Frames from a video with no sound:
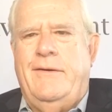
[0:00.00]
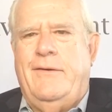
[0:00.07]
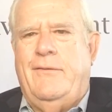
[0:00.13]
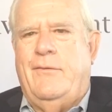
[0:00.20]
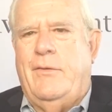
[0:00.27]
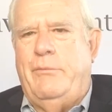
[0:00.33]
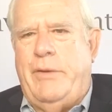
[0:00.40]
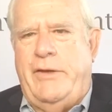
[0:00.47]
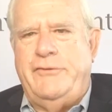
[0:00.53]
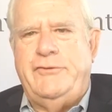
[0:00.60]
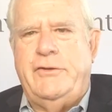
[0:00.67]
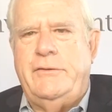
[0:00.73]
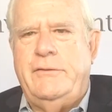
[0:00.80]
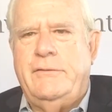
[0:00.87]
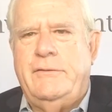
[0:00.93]
or a
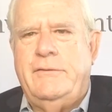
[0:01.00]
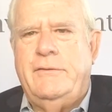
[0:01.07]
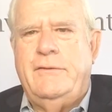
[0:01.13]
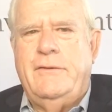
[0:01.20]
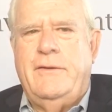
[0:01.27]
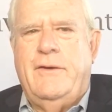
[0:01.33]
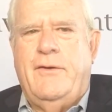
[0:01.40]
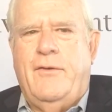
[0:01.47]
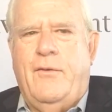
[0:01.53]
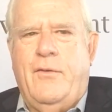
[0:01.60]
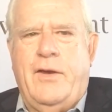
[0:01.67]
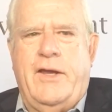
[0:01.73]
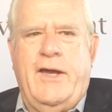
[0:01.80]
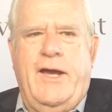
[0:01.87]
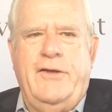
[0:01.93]
budget,
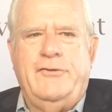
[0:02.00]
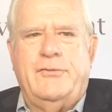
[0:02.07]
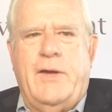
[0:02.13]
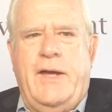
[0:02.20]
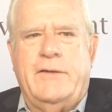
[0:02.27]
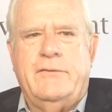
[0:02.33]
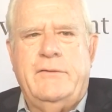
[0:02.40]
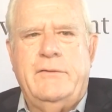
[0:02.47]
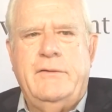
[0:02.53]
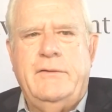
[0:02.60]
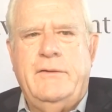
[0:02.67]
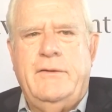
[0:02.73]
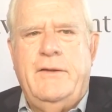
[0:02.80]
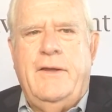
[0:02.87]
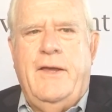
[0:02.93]
or a contractor,
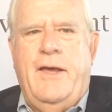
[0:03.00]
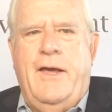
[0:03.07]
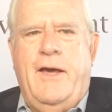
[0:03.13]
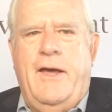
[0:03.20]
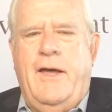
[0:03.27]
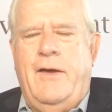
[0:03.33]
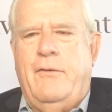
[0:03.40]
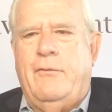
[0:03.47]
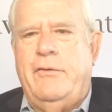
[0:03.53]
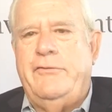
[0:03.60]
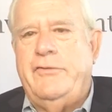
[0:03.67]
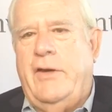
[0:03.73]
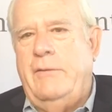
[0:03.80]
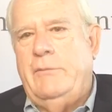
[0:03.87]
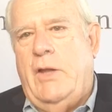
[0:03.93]
or a
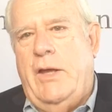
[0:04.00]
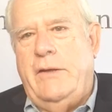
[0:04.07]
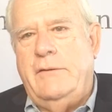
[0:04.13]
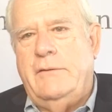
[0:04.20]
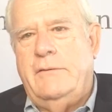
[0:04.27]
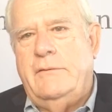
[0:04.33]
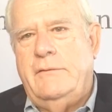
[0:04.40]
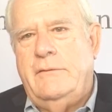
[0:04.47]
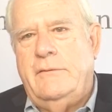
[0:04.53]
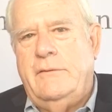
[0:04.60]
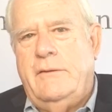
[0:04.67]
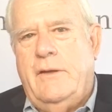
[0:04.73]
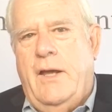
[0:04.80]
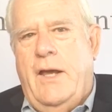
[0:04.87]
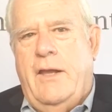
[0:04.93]
timeline.
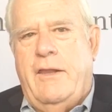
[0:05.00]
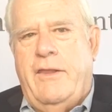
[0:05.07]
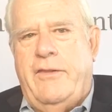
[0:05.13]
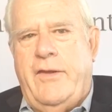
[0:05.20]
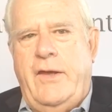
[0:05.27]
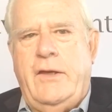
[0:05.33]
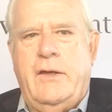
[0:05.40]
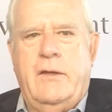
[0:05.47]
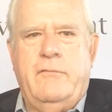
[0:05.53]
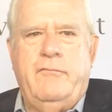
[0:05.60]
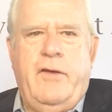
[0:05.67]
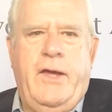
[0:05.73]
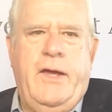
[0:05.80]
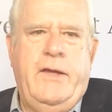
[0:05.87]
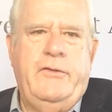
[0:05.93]
Think of
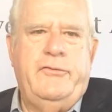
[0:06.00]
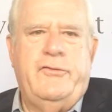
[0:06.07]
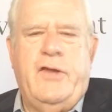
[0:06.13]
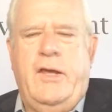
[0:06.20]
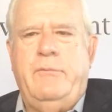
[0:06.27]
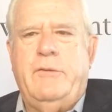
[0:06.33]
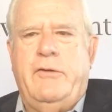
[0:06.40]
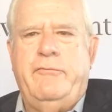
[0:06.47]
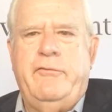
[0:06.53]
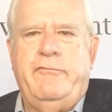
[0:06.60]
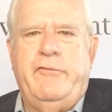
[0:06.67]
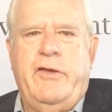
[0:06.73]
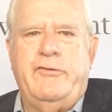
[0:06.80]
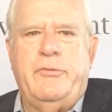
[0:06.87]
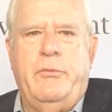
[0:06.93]
a statement of
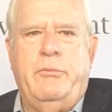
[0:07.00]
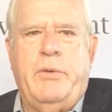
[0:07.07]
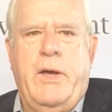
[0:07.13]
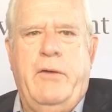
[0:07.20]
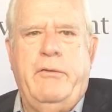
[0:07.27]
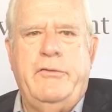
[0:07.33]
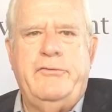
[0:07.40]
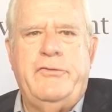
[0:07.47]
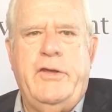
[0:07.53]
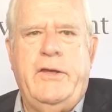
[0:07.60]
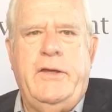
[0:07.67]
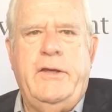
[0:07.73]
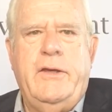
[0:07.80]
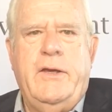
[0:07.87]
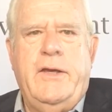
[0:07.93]
investment
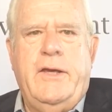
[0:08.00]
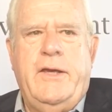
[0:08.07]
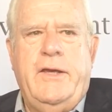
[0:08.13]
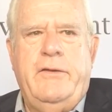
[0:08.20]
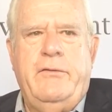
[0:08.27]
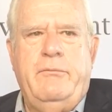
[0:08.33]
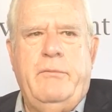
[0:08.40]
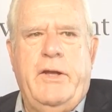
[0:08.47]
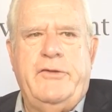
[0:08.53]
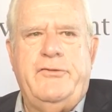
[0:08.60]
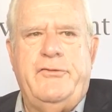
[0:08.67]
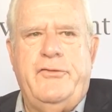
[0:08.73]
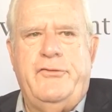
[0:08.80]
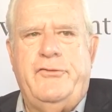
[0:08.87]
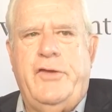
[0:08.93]
policy in
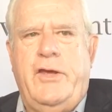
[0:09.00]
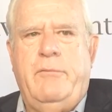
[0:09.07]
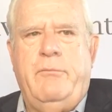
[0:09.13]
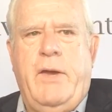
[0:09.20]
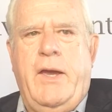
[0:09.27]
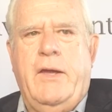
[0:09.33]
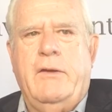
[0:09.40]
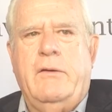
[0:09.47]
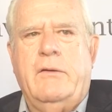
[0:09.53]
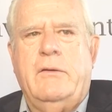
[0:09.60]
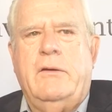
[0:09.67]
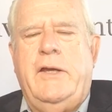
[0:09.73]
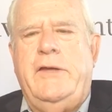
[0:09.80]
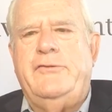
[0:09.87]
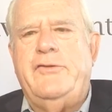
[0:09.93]
much the same manner.
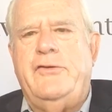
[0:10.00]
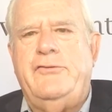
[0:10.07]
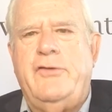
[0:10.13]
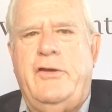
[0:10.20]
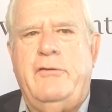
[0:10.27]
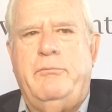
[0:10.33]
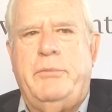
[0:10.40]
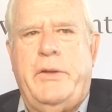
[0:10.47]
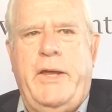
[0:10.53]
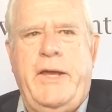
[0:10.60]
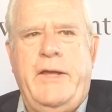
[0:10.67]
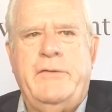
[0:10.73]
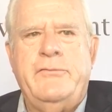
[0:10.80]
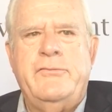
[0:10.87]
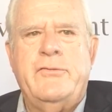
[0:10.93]
It's a set of
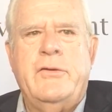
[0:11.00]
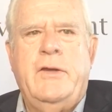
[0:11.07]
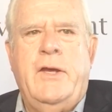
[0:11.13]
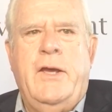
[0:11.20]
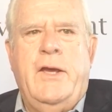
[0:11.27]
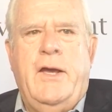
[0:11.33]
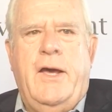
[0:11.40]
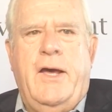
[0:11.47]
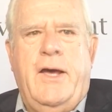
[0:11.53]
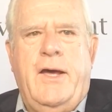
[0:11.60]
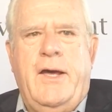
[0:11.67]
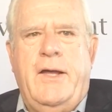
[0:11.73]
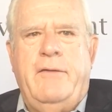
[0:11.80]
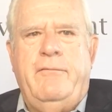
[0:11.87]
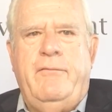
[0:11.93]
plans
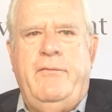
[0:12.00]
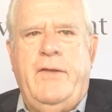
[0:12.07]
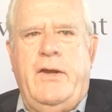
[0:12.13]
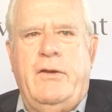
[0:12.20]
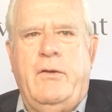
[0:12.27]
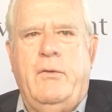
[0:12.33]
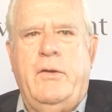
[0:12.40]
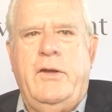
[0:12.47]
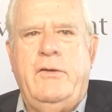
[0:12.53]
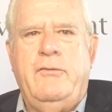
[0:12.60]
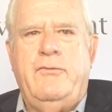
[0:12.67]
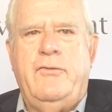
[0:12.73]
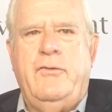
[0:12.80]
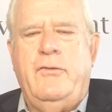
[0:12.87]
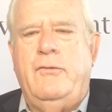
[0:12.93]
that are going
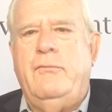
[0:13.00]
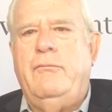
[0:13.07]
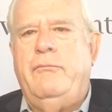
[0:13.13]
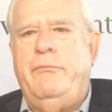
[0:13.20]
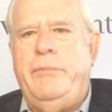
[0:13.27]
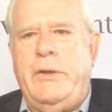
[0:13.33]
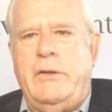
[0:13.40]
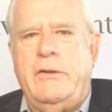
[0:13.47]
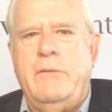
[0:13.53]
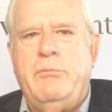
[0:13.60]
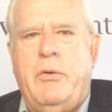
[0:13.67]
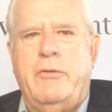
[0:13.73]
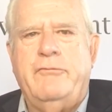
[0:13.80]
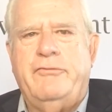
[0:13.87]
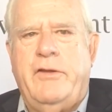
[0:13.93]
to build a
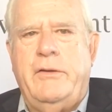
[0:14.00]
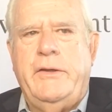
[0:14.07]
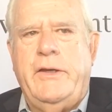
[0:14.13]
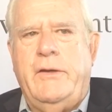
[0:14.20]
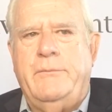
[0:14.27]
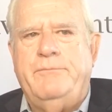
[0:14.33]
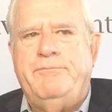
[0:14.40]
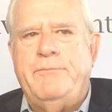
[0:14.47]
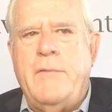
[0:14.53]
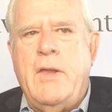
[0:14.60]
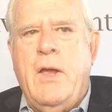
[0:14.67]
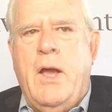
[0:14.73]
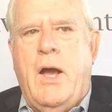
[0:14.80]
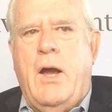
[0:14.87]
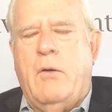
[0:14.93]
portfolio
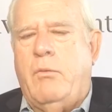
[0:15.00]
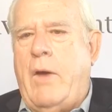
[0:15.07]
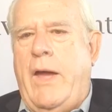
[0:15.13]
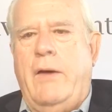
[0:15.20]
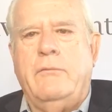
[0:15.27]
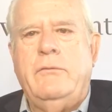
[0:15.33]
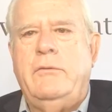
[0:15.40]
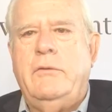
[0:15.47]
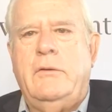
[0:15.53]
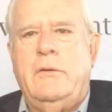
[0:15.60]
around